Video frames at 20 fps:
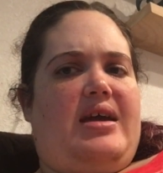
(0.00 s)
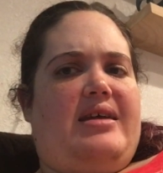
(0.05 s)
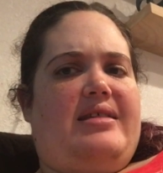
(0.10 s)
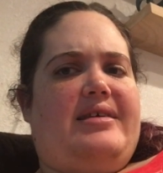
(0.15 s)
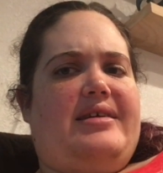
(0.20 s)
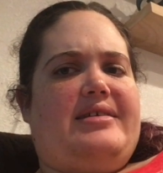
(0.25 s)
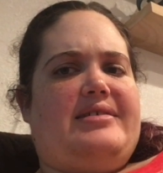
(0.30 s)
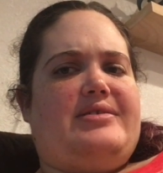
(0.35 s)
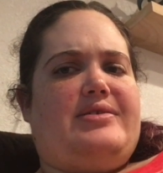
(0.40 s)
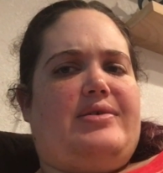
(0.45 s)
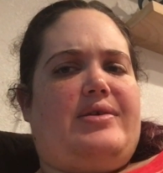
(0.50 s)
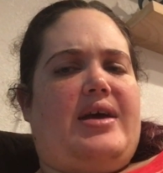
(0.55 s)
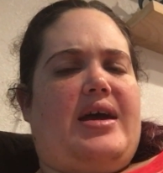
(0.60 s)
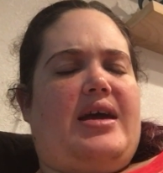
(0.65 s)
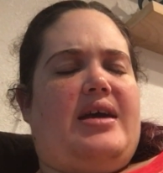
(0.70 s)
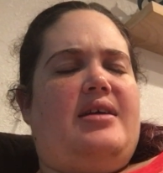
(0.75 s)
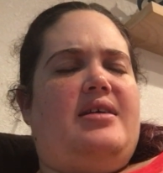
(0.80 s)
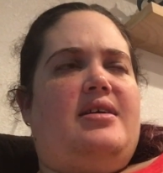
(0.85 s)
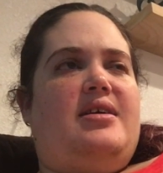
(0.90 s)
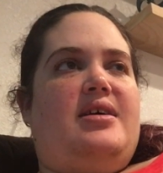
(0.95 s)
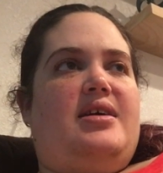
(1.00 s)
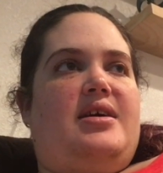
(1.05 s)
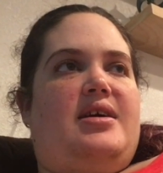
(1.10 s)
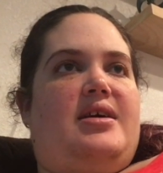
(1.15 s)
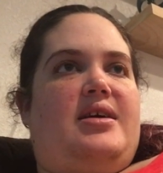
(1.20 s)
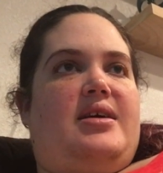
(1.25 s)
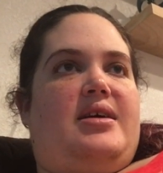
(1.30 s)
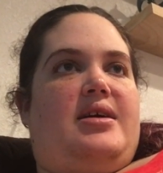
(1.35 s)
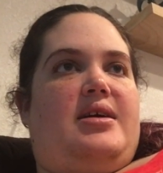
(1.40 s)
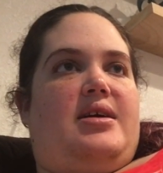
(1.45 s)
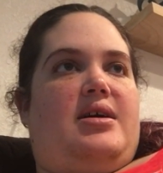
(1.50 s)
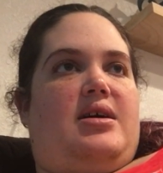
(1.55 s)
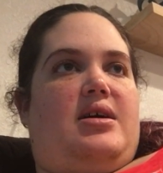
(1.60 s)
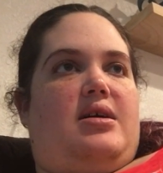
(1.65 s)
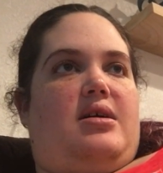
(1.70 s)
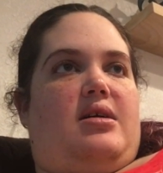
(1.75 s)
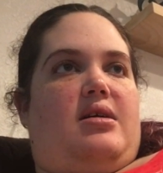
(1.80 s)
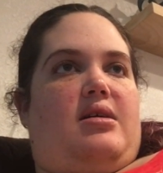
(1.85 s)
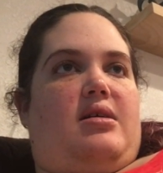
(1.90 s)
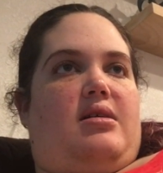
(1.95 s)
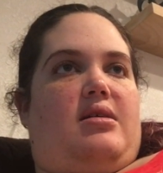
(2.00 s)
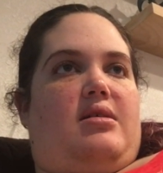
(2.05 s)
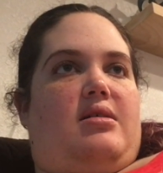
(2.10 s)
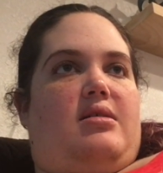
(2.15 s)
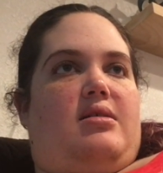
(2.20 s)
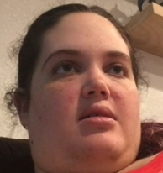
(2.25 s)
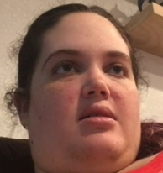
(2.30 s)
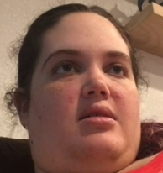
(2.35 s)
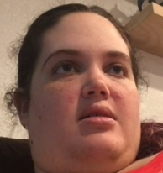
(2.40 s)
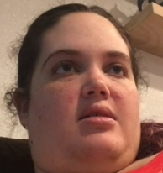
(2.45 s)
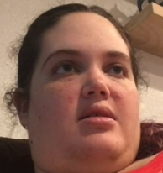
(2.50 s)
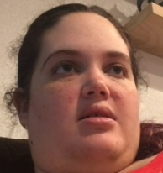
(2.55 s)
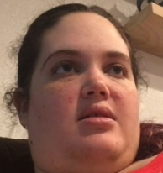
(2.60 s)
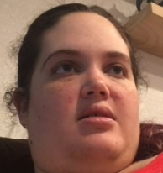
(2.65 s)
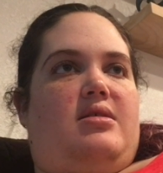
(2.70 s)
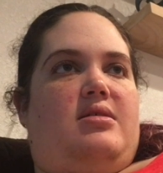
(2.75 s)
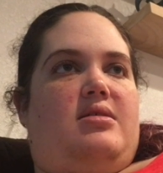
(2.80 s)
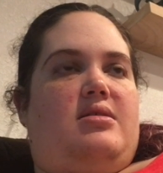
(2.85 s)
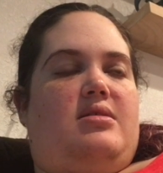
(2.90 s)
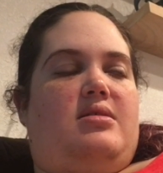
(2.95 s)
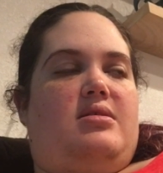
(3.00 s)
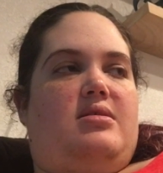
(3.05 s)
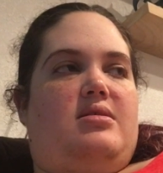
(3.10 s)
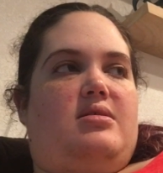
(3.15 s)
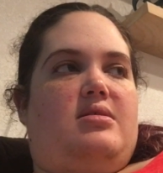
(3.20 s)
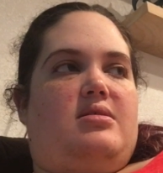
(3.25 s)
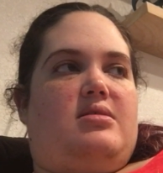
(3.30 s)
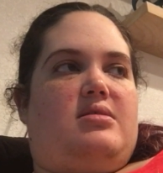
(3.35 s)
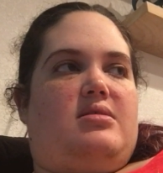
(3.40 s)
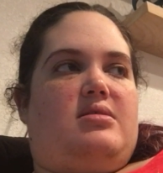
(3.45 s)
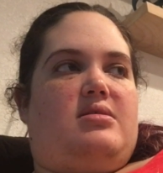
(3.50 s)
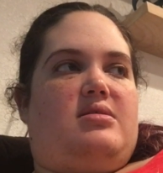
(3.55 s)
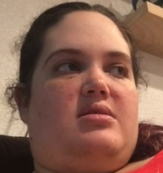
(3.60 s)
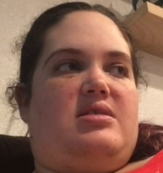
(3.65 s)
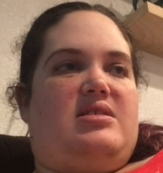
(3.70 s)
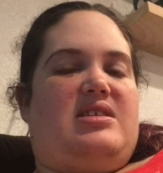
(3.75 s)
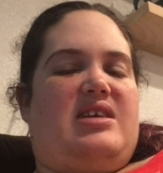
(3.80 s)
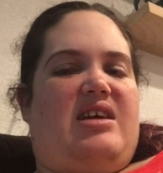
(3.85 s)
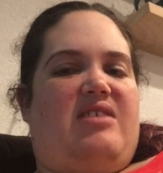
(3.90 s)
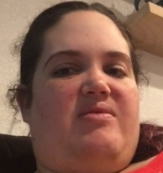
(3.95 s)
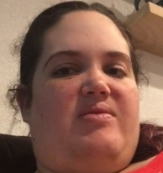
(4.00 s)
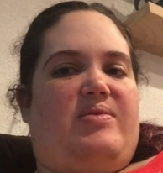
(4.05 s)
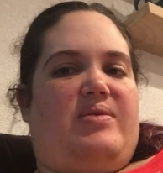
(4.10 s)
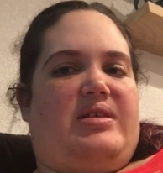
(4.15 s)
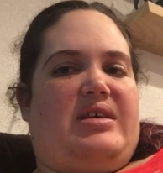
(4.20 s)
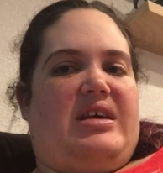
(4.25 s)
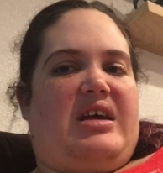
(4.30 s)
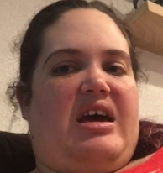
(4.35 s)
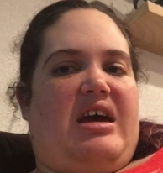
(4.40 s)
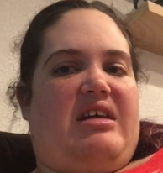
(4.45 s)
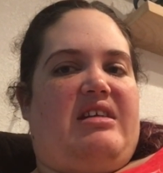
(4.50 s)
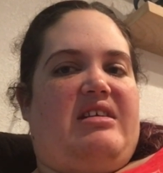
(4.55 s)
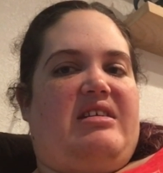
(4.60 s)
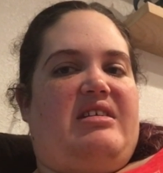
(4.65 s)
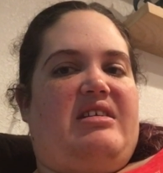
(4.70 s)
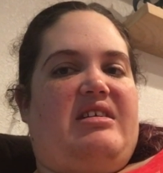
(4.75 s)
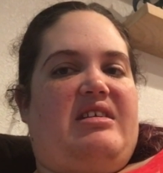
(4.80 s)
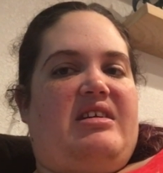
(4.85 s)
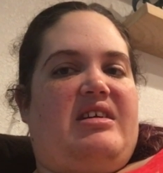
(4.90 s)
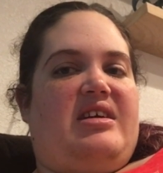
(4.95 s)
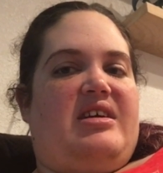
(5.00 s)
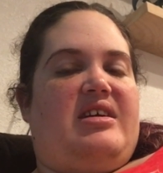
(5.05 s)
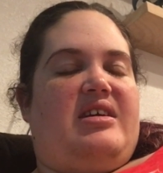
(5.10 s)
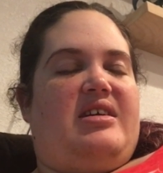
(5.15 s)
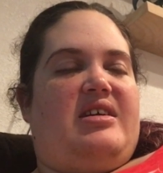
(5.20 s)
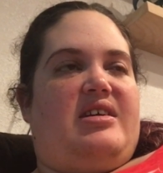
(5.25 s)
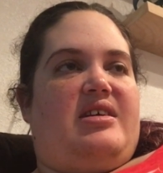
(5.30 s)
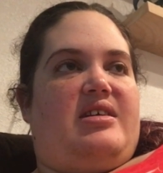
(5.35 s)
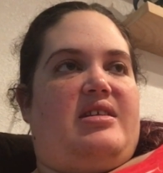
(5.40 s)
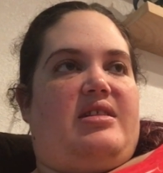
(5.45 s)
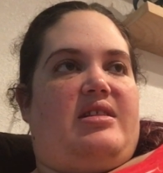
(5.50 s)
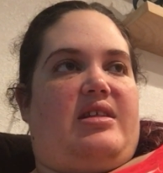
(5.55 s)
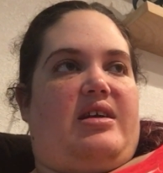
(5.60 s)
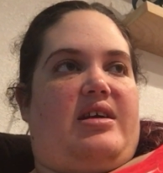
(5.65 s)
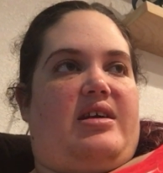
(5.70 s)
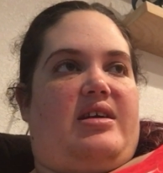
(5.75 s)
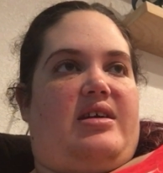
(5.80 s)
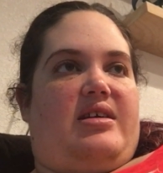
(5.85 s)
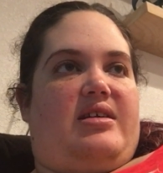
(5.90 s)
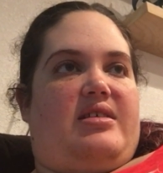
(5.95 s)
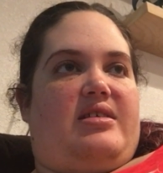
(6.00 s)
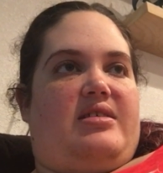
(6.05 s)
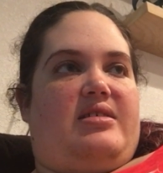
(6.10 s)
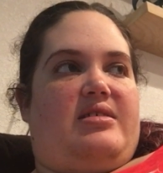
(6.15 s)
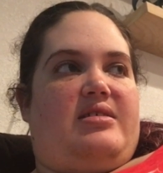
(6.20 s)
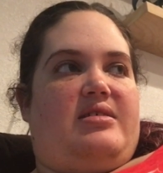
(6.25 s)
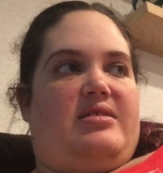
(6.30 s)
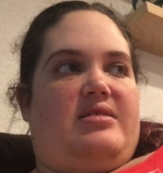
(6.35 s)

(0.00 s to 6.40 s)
think it's okay, because I haven't really had any, like,